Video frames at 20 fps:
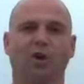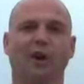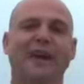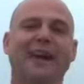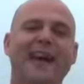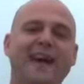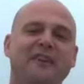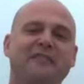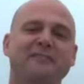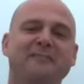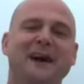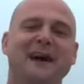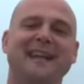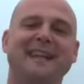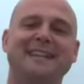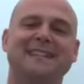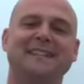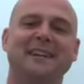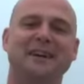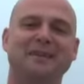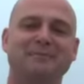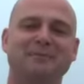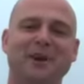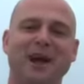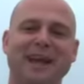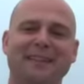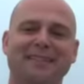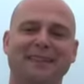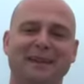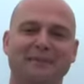Well, hey everybody, it's Eric
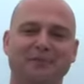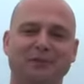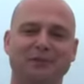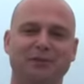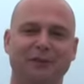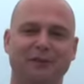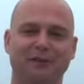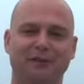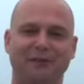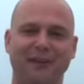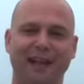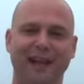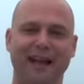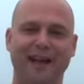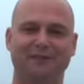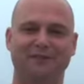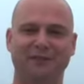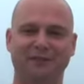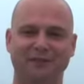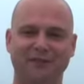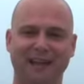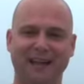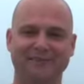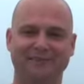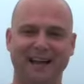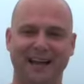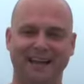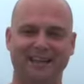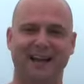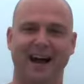McGrath again with Driven for Life,
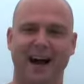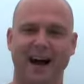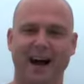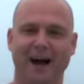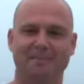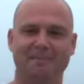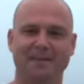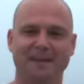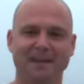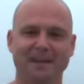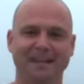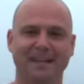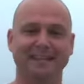drivenforlife.com.